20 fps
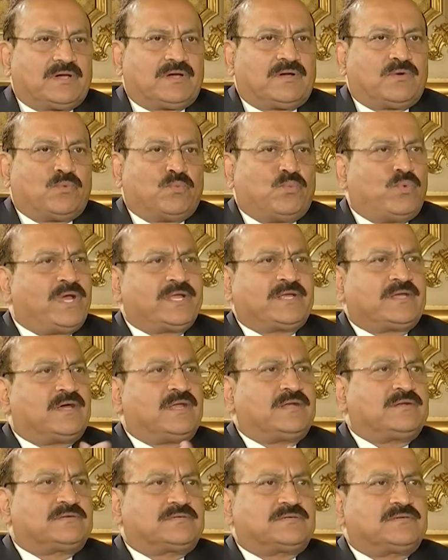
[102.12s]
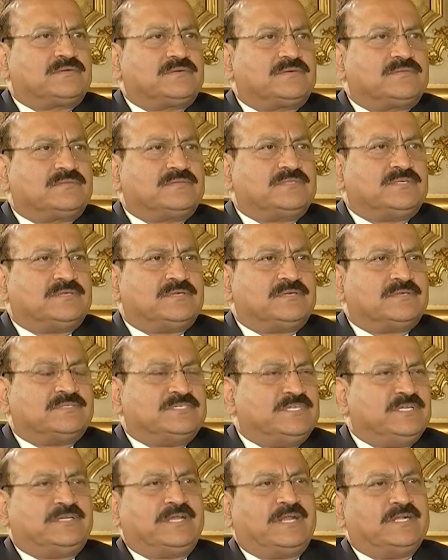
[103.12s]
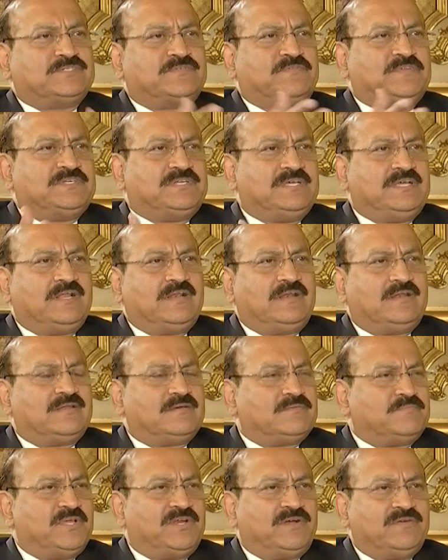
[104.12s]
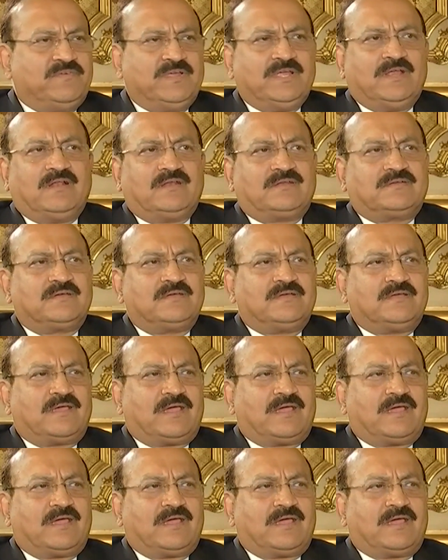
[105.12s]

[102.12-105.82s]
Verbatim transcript: Uh, why can't the details of the deal be revealed